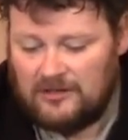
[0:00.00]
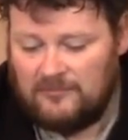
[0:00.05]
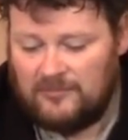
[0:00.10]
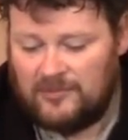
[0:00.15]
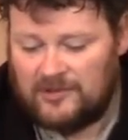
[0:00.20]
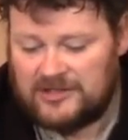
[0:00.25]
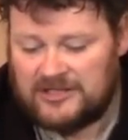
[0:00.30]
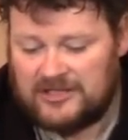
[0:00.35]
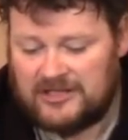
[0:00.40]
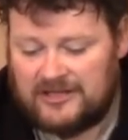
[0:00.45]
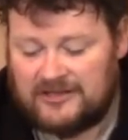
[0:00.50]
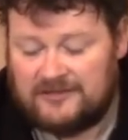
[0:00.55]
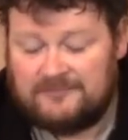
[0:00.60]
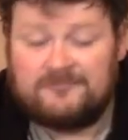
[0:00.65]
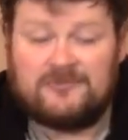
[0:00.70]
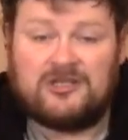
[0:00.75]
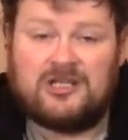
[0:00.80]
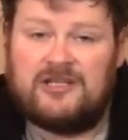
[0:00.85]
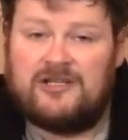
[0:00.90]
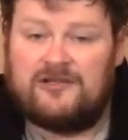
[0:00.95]
But
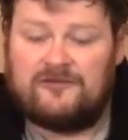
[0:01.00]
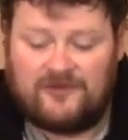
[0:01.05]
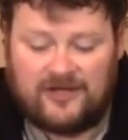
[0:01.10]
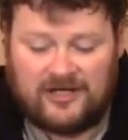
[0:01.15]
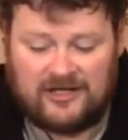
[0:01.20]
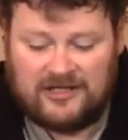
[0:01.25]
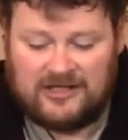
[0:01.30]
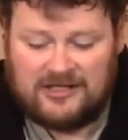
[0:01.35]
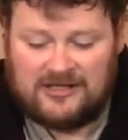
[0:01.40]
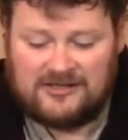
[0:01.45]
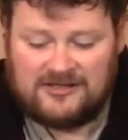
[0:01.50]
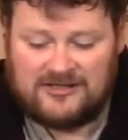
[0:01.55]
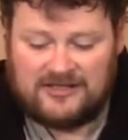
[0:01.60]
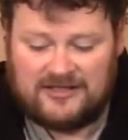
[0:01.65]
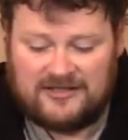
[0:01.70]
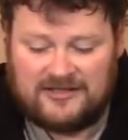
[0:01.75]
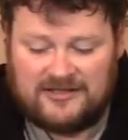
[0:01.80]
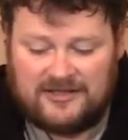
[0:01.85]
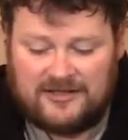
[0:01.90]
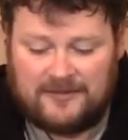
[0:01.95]
clean your fingernails
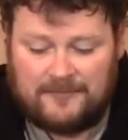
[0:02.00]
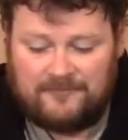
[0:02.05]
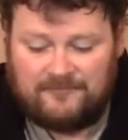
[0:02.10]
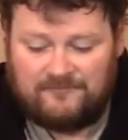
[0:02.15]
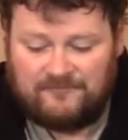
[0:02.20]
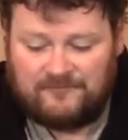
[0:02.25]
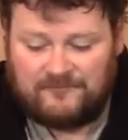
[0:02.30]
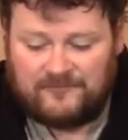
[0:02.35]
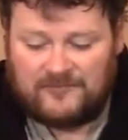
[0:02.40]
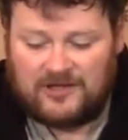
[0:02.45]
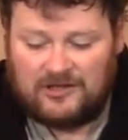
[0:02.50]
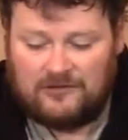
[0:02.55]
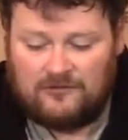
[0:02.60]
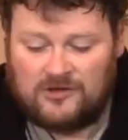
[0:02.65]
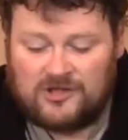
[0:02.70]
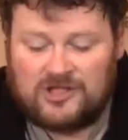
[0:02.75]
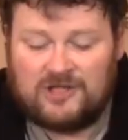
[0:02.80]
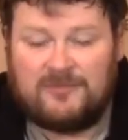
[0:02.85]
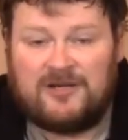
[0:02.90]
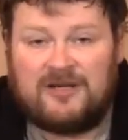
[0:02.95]
and
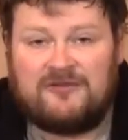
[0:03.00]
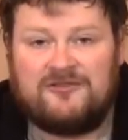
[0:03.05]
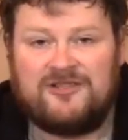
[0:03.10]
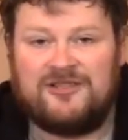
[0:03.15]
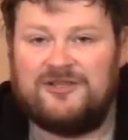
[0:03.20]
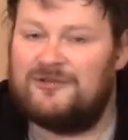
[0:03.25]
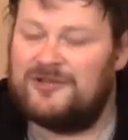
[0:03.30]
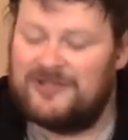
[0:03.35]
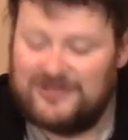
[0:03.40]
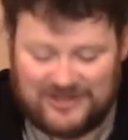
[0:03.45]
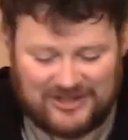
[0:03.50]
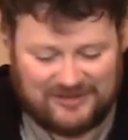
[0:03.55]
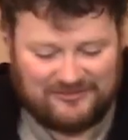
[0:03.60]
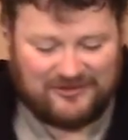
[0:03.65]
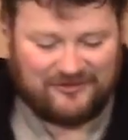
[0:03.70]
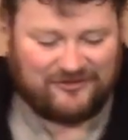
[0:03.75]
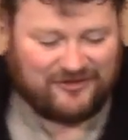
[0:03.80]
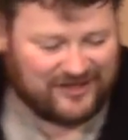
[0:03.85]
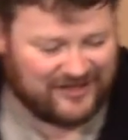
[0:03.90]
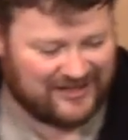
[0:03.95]
wash up after you and you should be
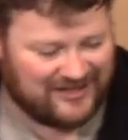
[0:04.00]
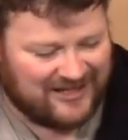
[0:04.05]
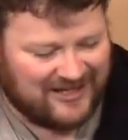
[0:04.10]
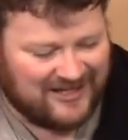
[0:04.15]
fine.